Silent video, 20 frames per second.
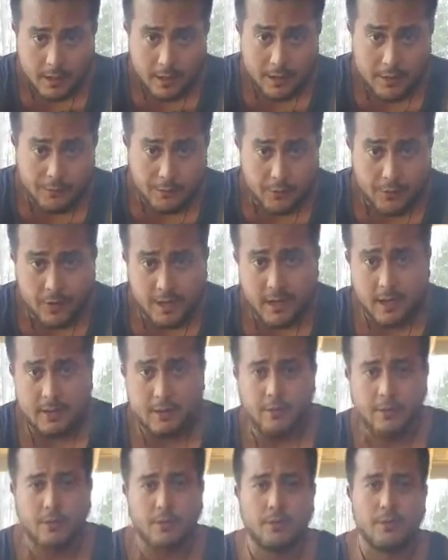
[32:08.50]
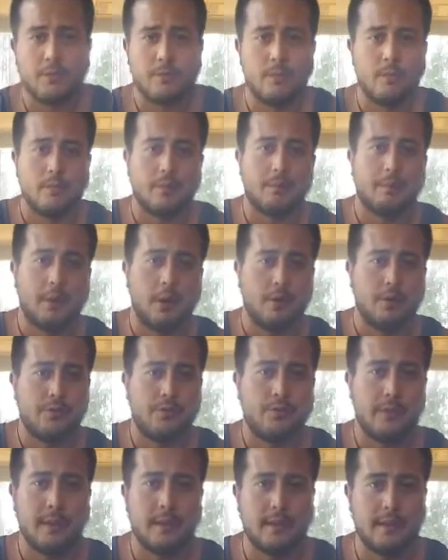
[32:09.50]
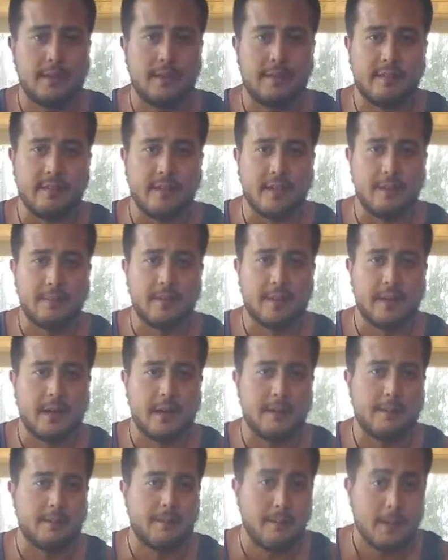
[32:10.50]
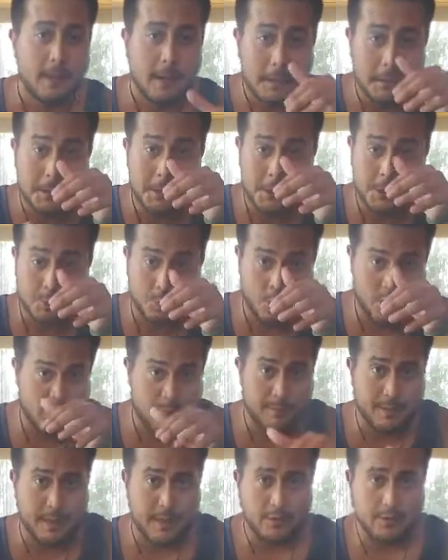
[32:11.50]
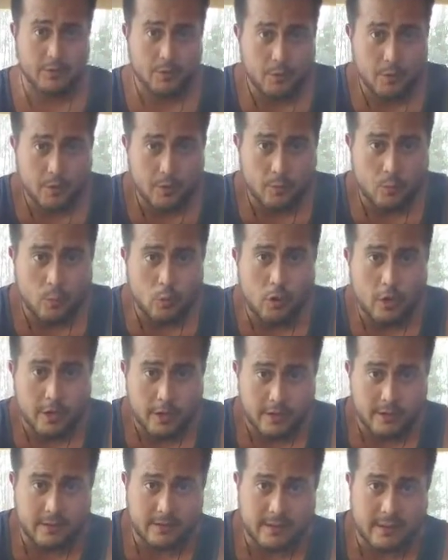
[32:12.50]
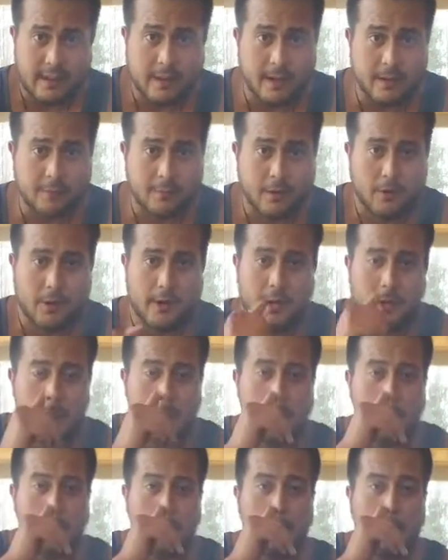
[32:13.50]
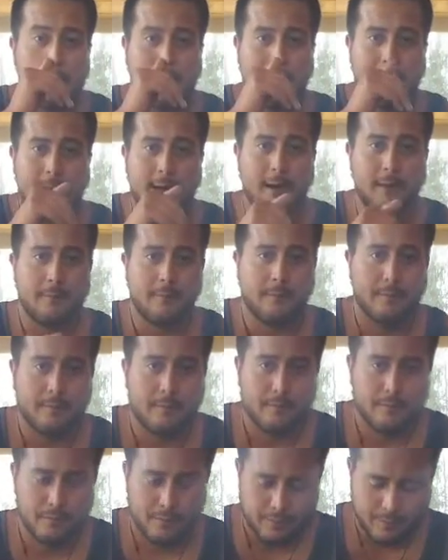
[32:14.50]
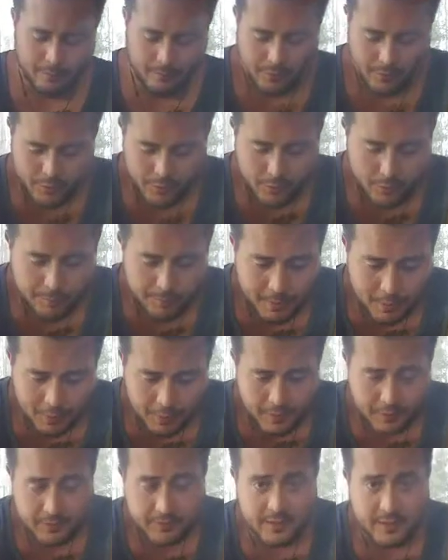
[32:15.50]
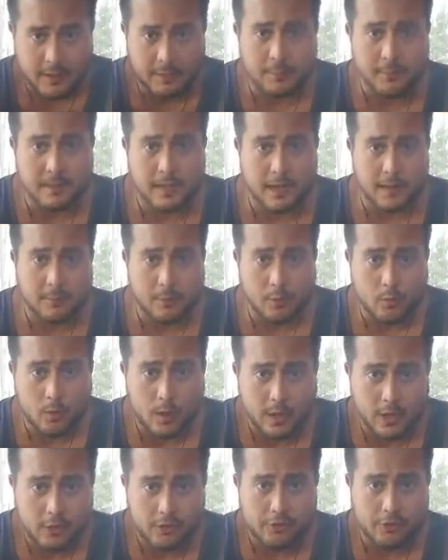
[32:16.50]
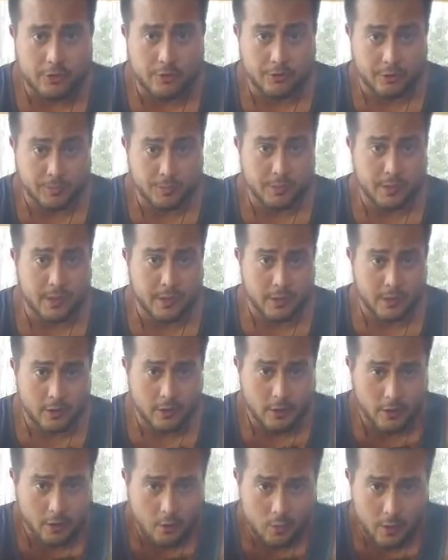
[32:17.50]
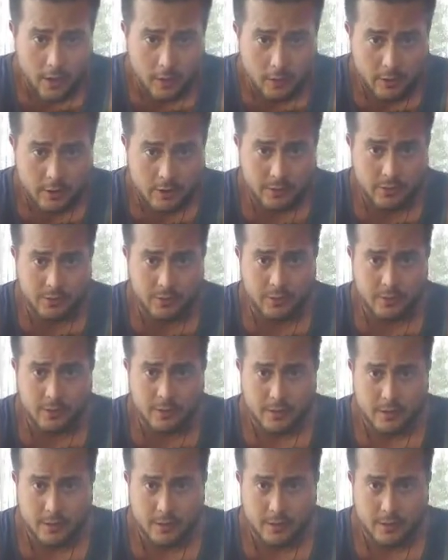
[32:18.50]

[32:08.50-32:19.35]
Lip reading: And if you can't do both feet at the same time, just worry about doing one at a time, okay? Doing them both at the same time requires you to split your awareness,